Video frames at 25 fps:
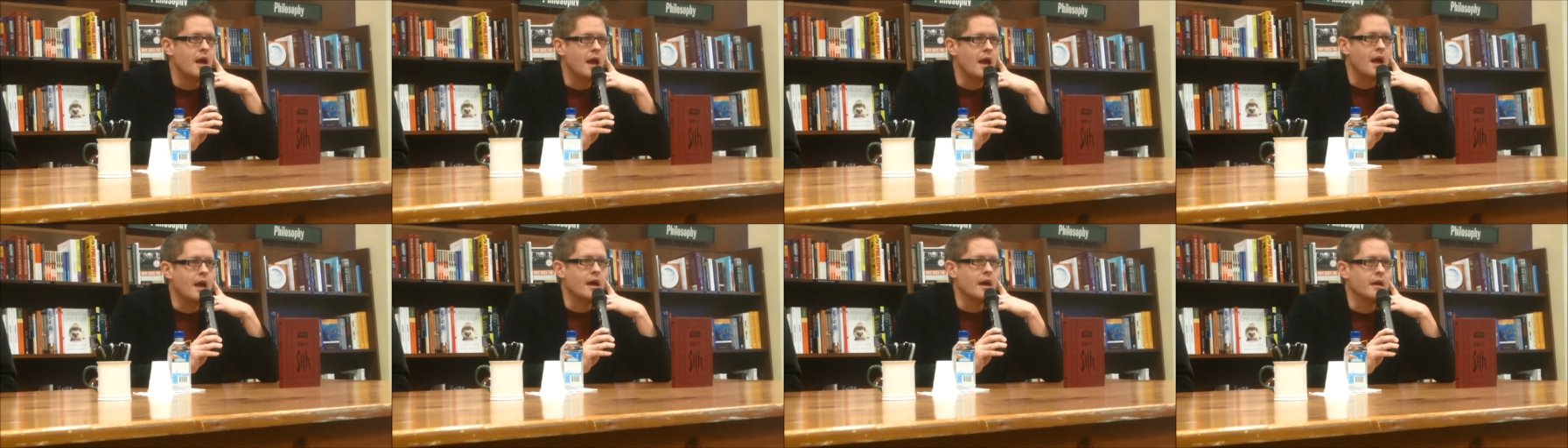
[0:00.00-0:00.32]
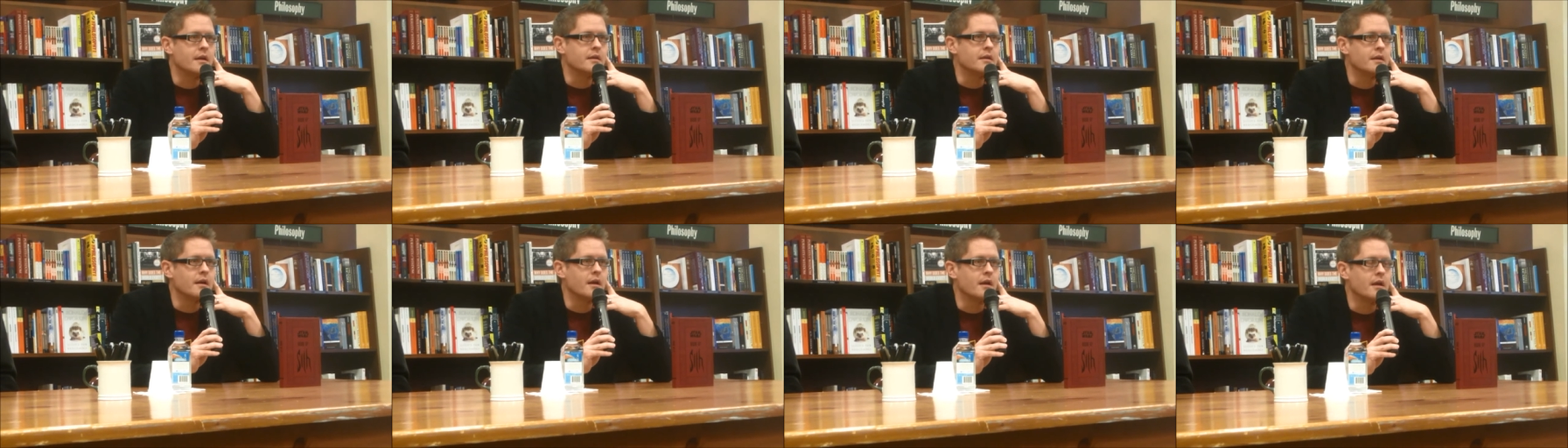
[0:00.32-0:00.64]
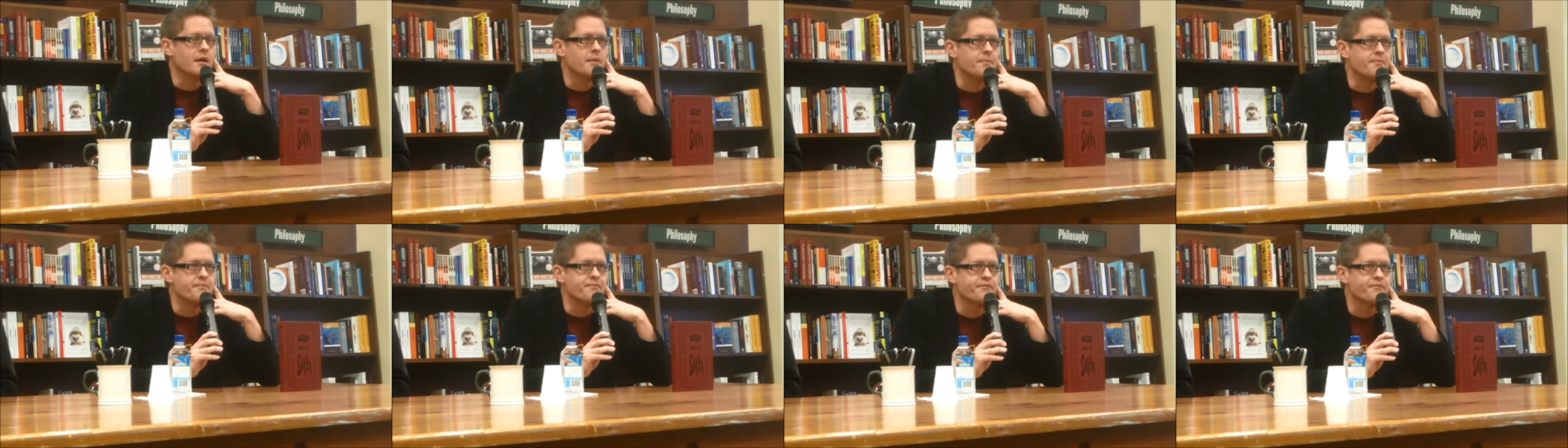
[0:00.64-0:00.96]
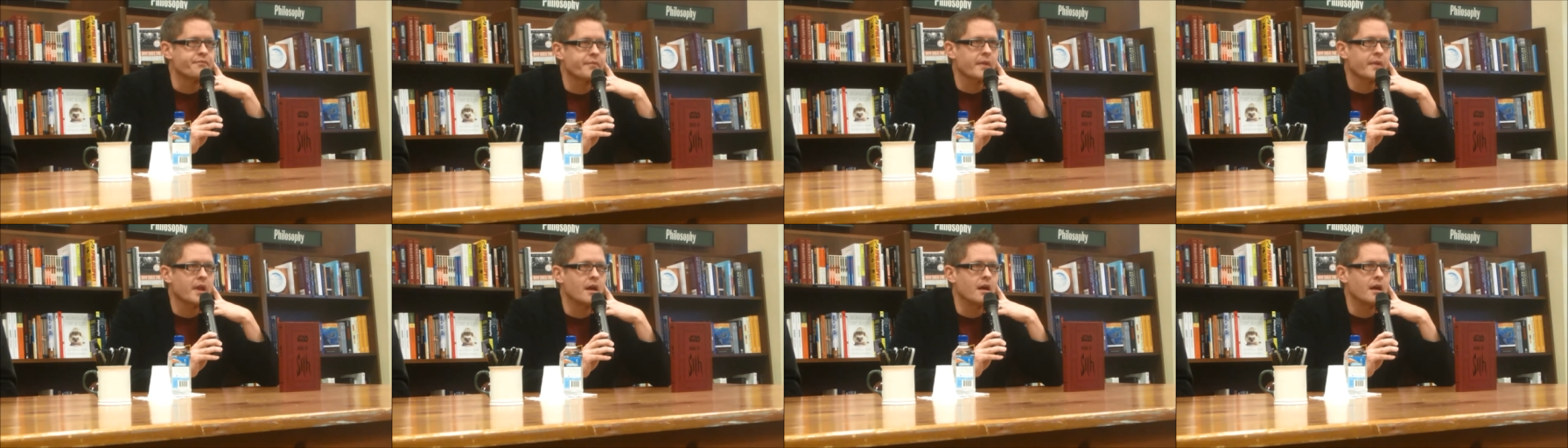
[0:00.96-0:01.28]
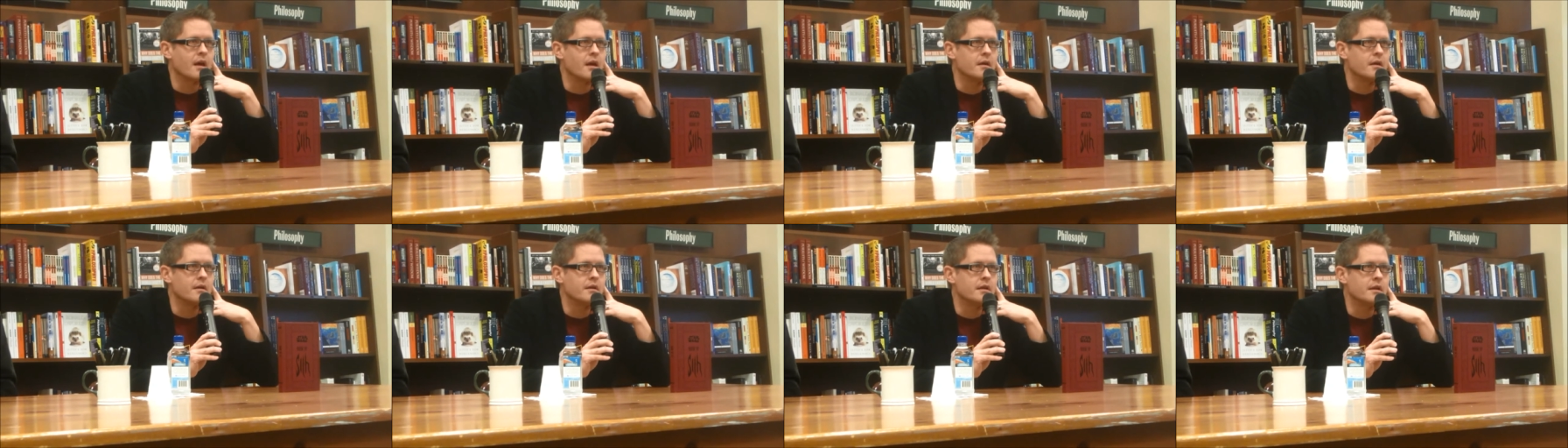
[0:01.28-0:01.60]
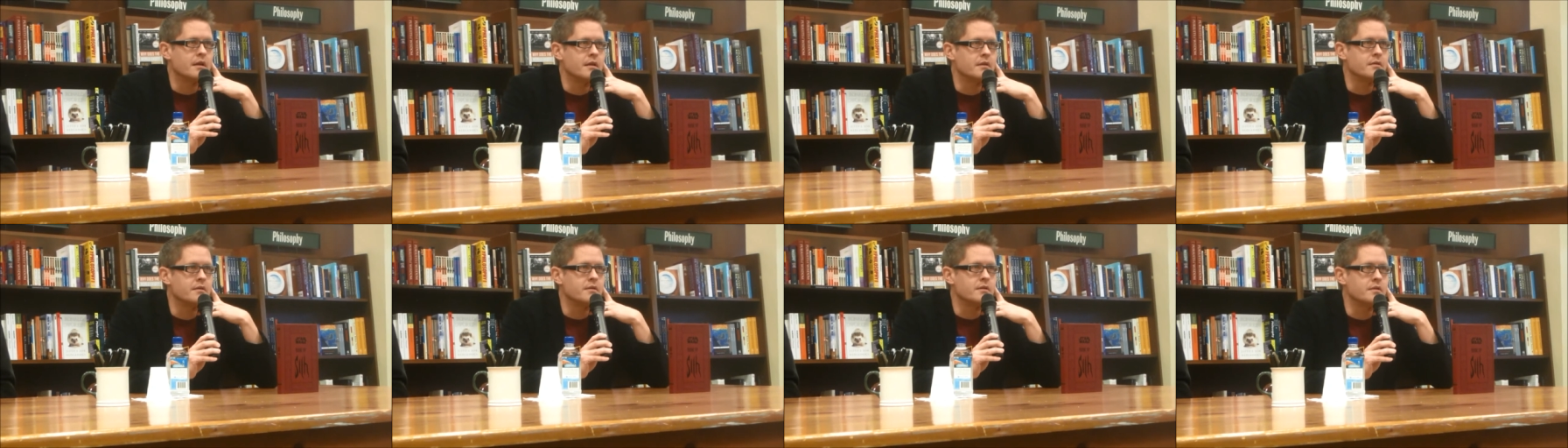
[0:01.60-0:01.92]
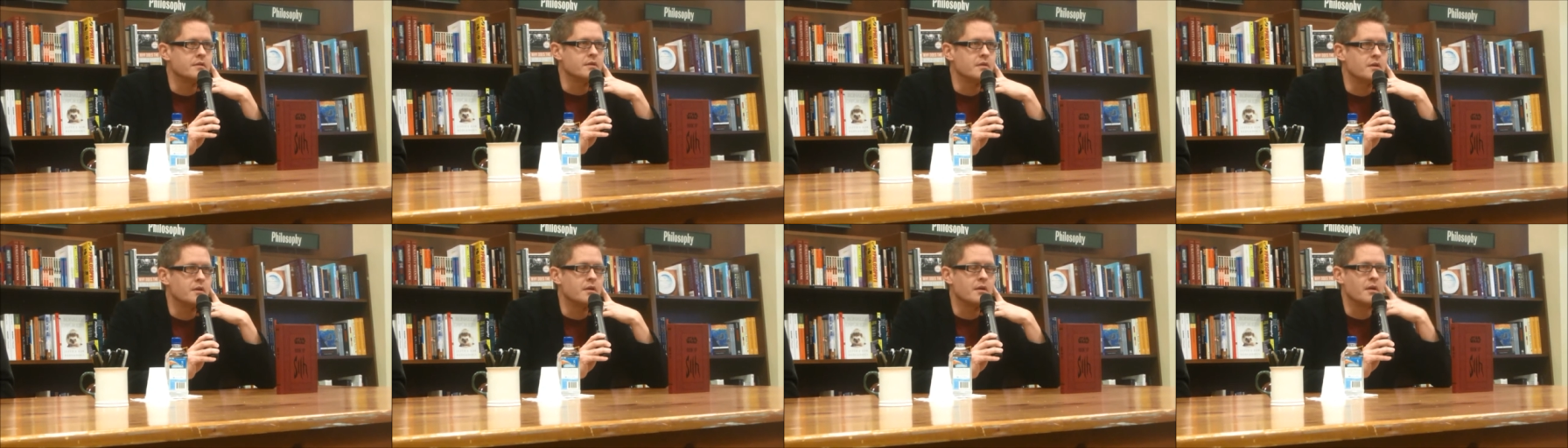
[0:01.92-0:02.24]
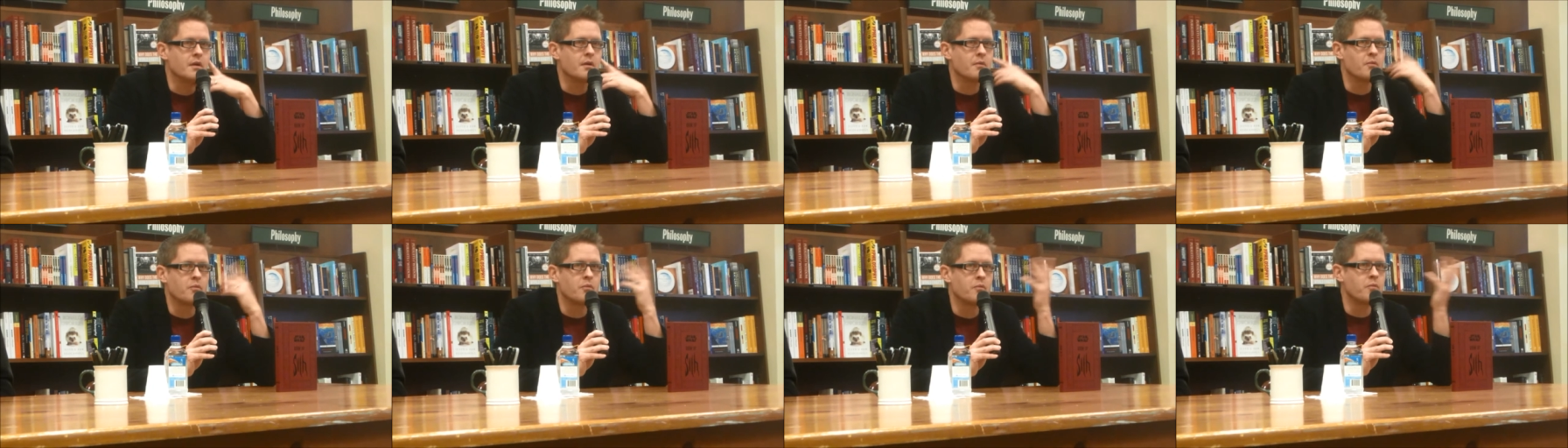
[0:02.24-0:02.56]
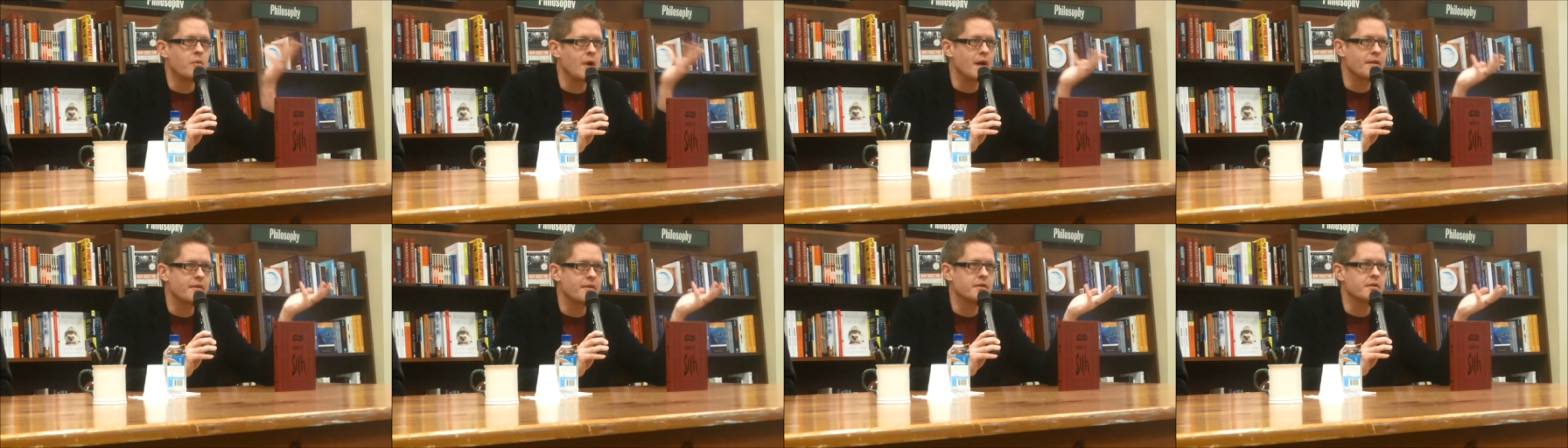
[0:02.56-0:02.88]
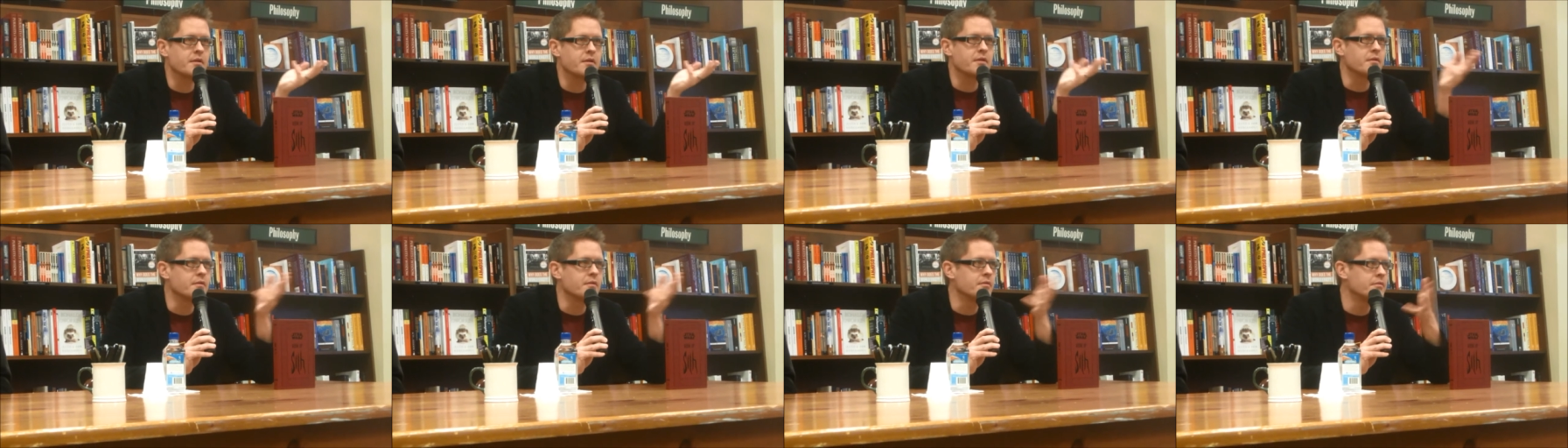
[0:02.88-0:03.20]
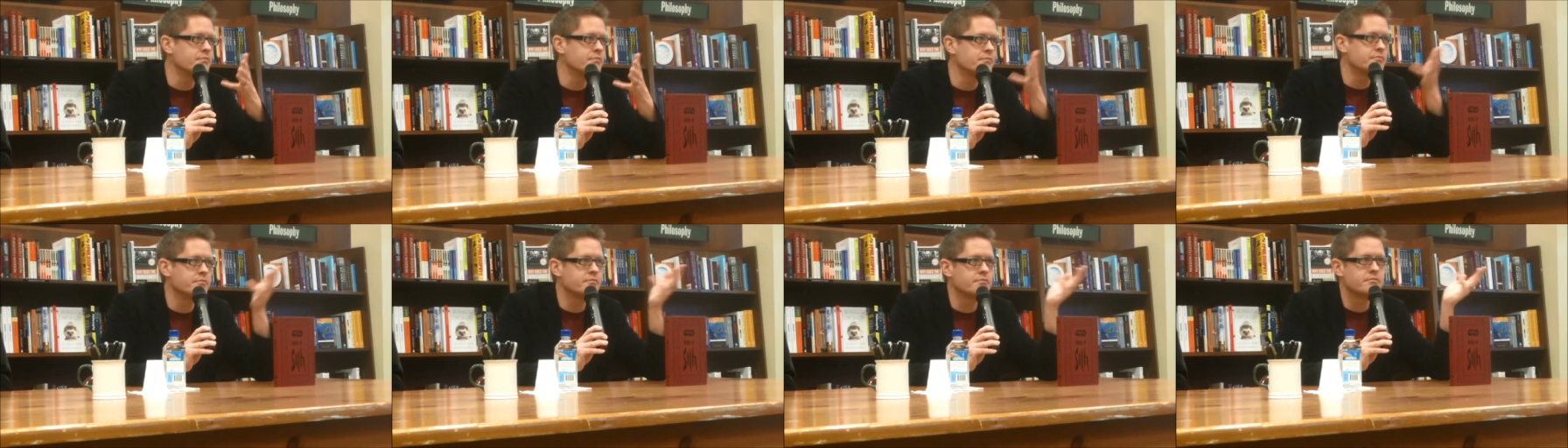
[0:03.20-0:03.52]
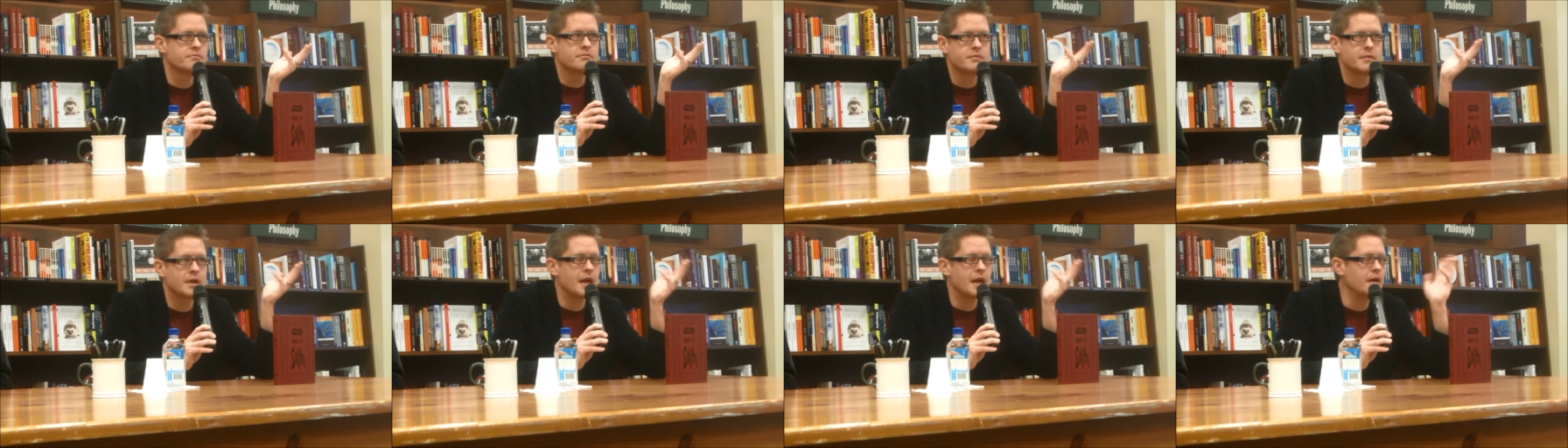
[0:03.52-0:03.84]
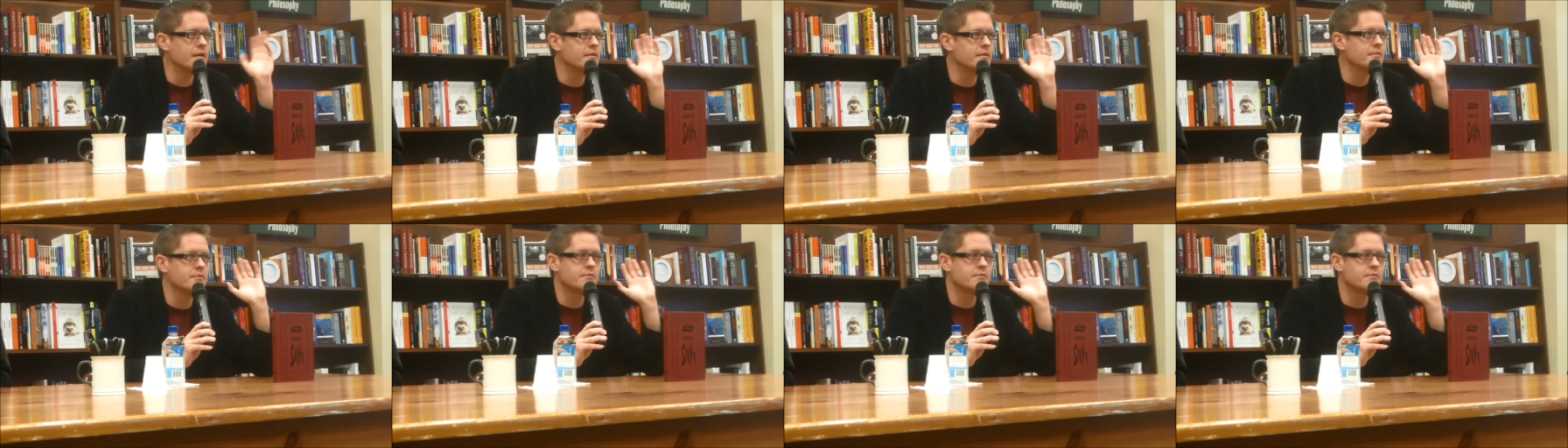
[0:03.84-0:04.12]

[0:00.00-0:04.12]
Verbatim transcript: And um, uh, whether you get